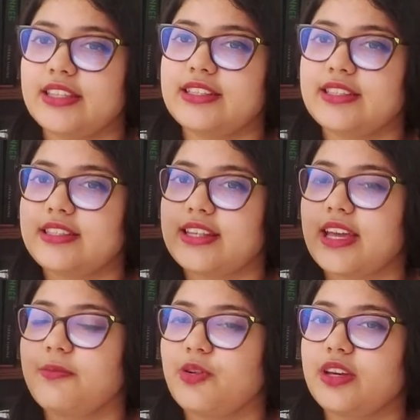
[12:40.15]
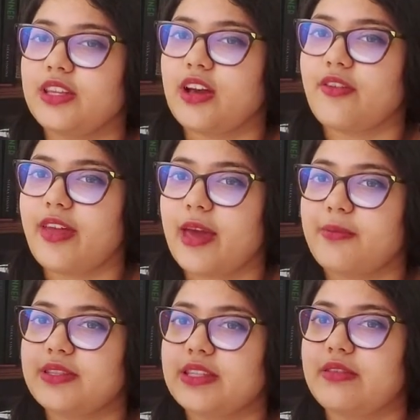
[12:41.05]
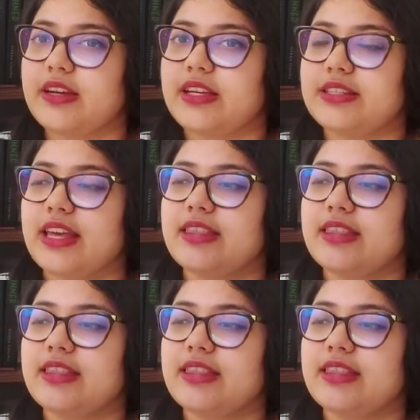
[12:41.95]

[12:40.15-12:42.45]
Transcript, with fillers: This is the second book in the off-campus series,